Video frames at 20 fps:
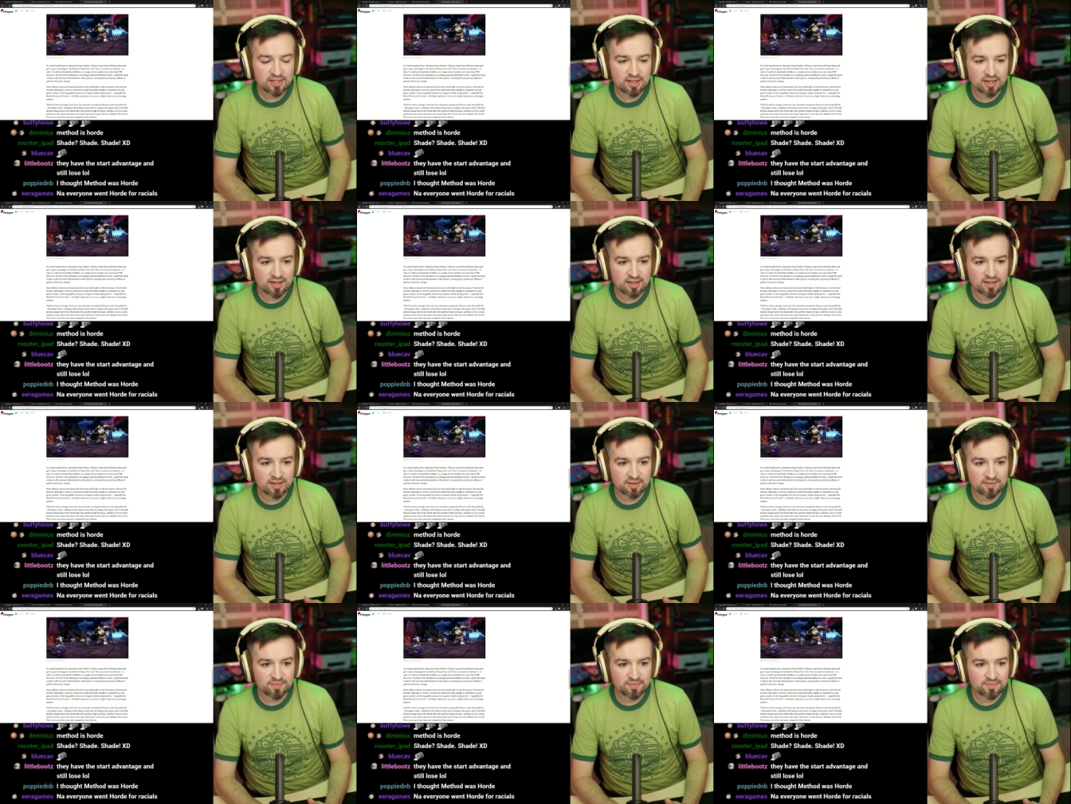
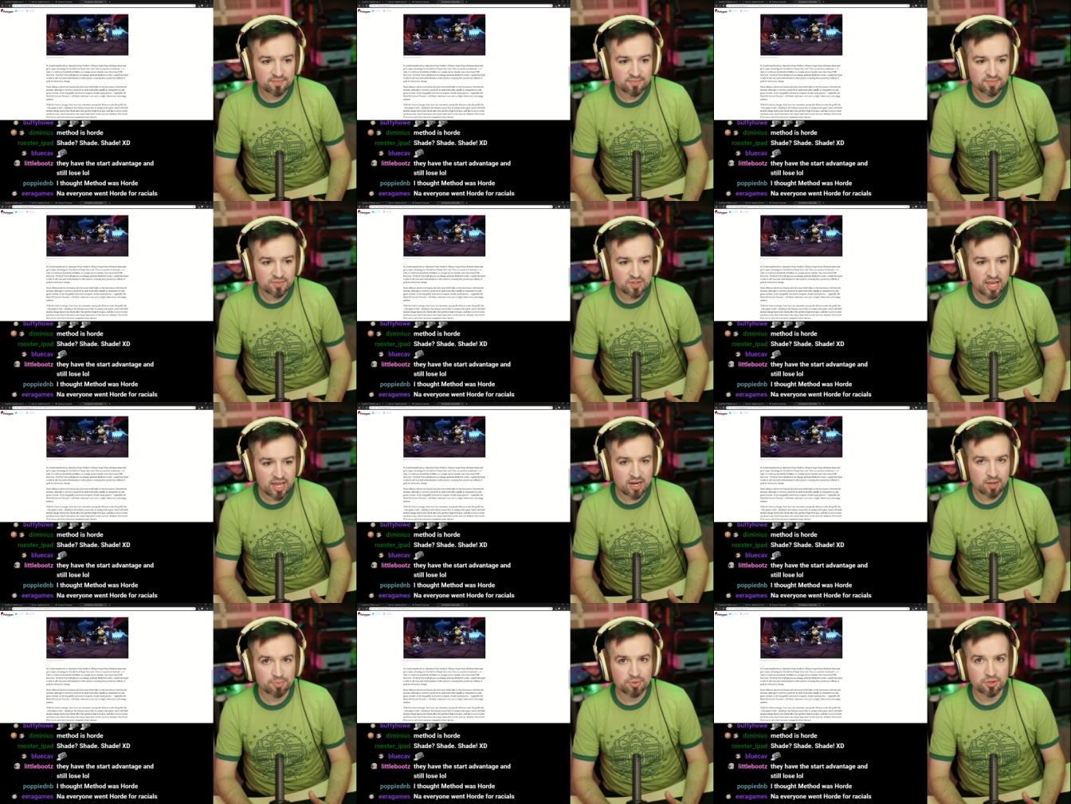end
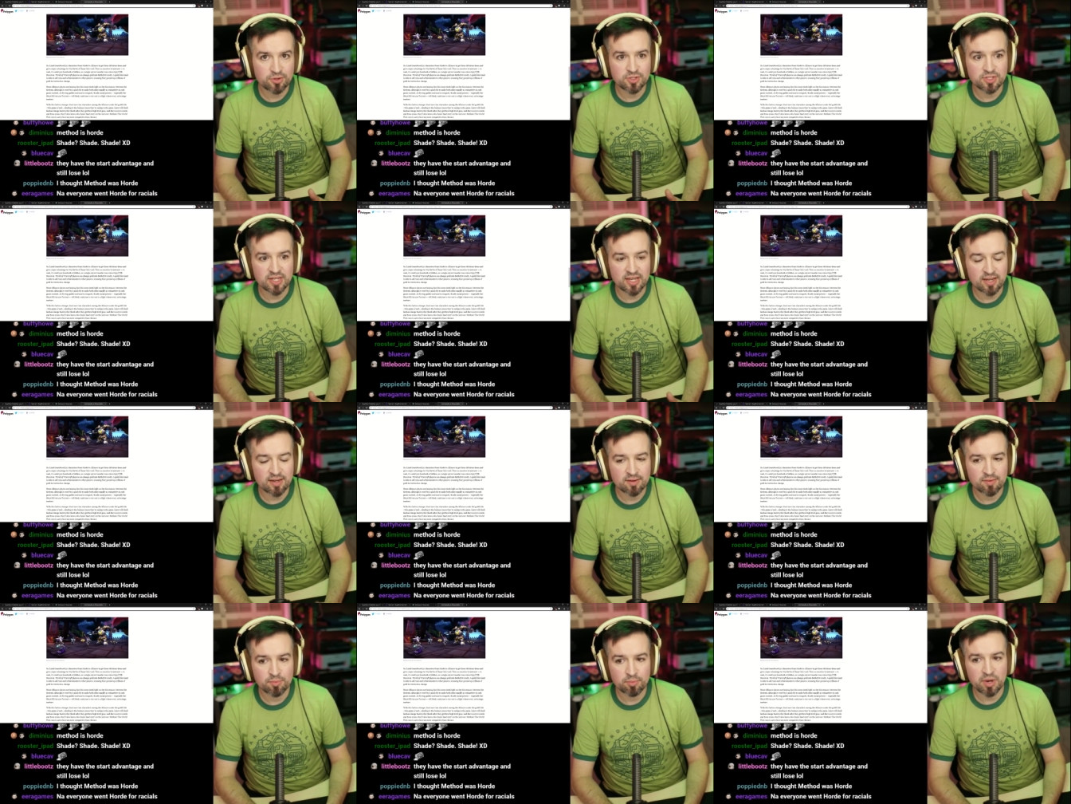up
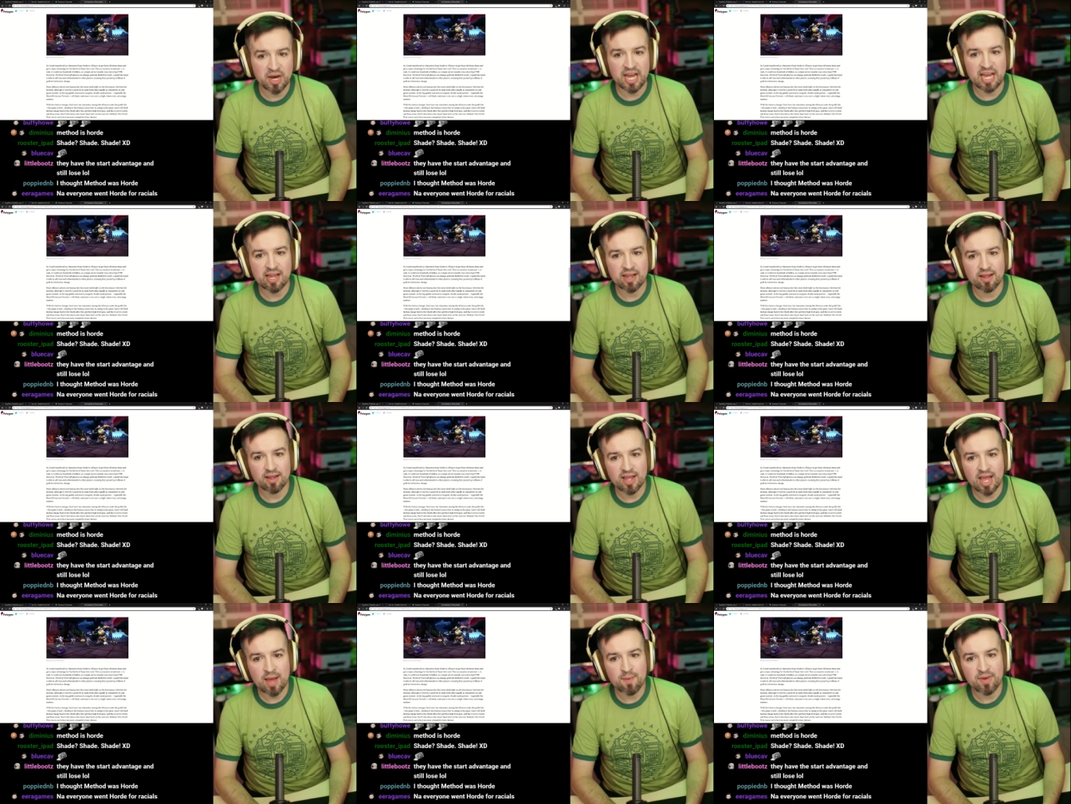losing, but
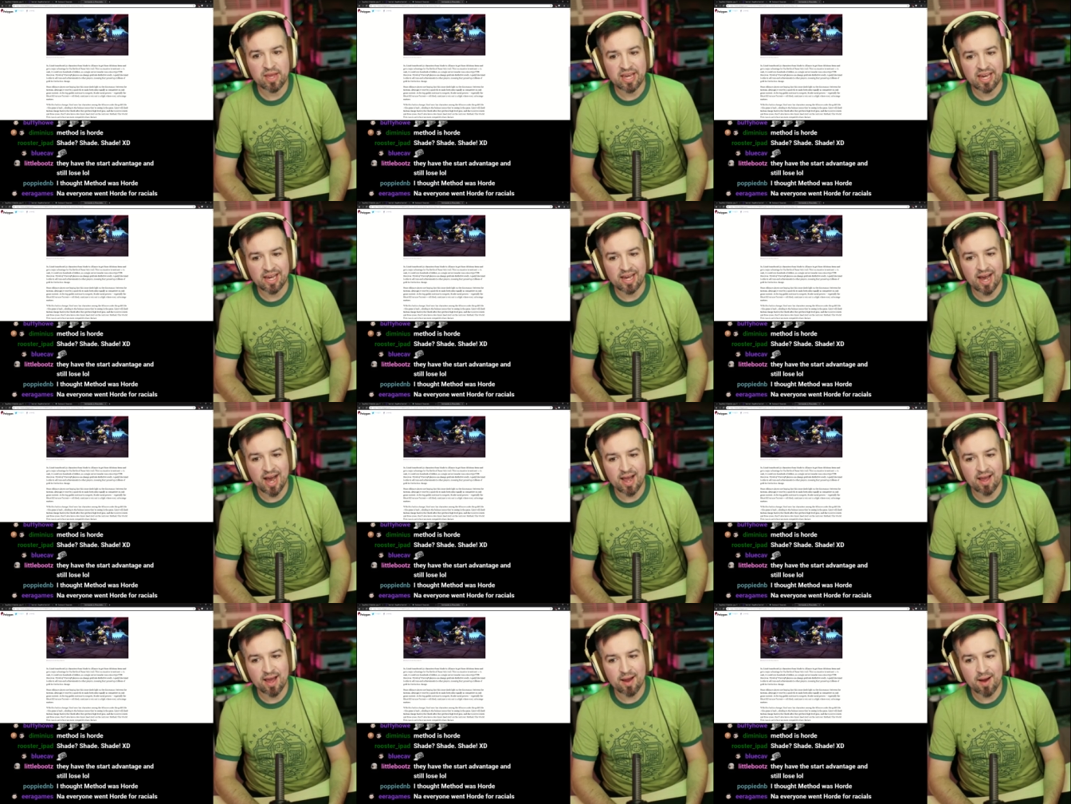I mean,
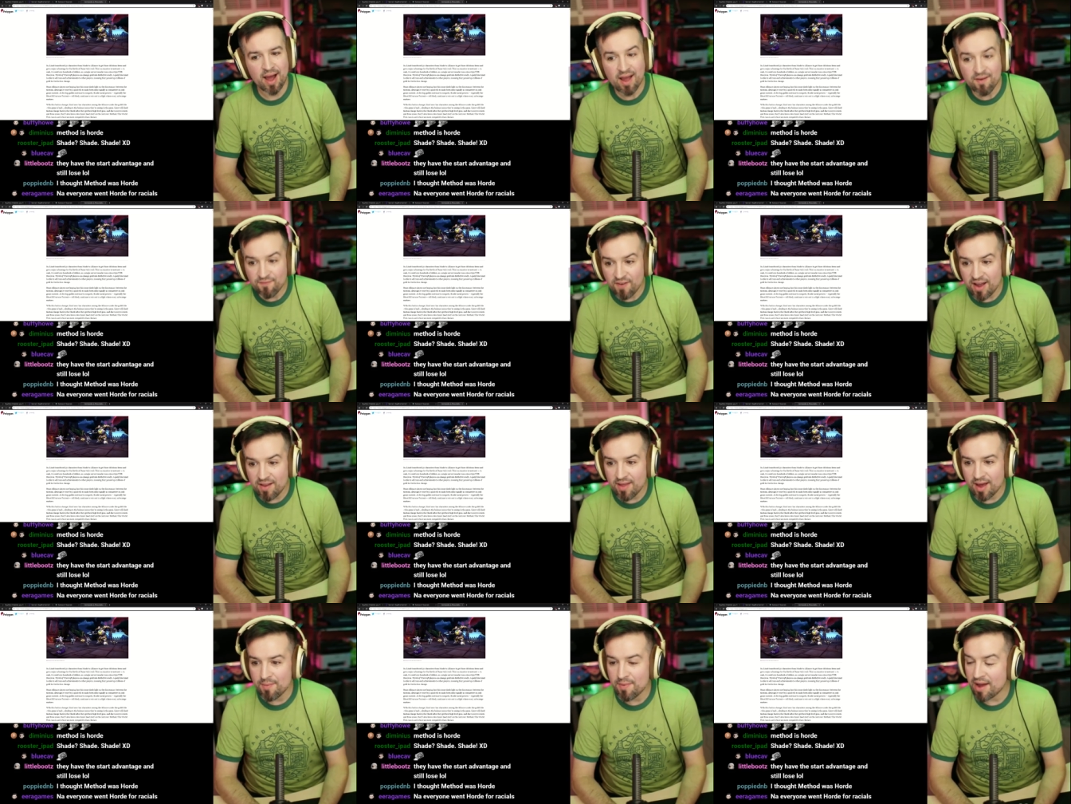I
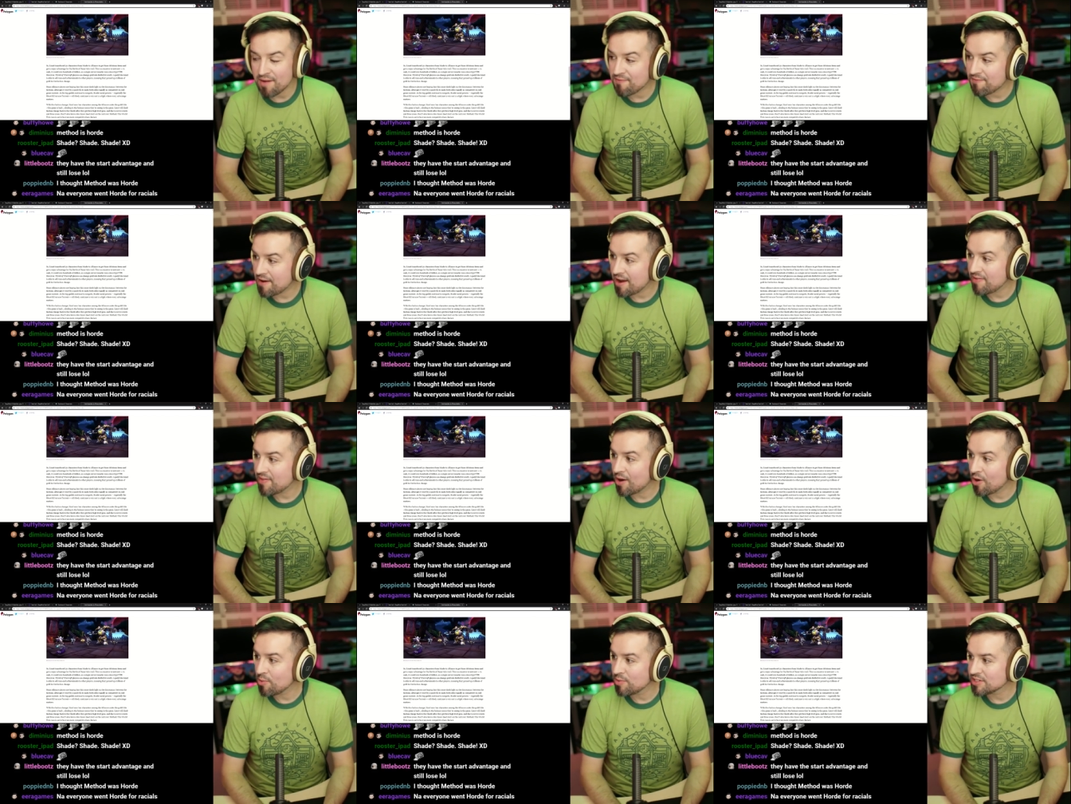find
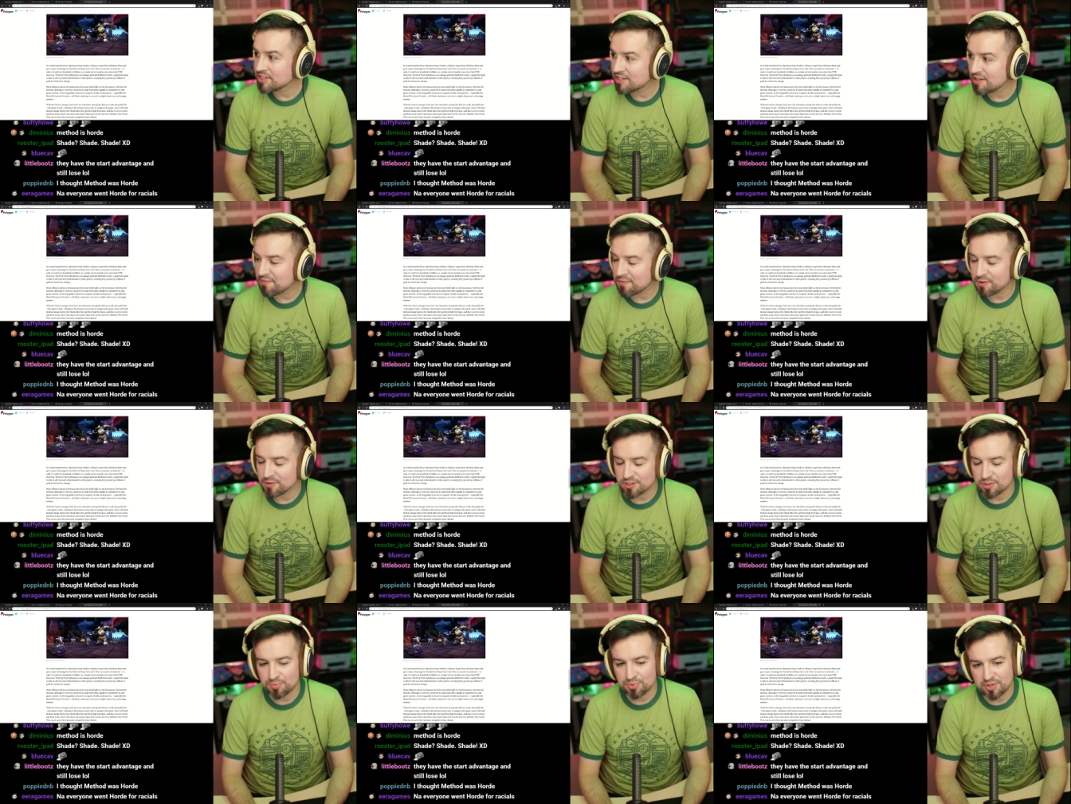that almost
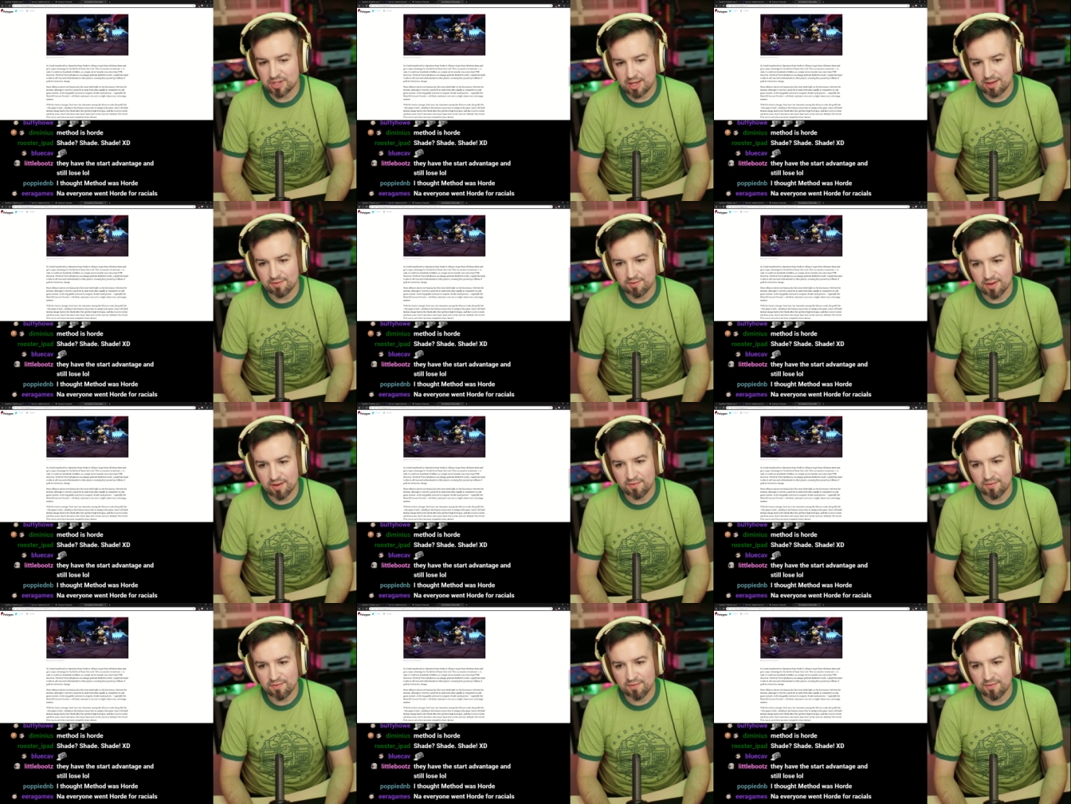difficult to believe.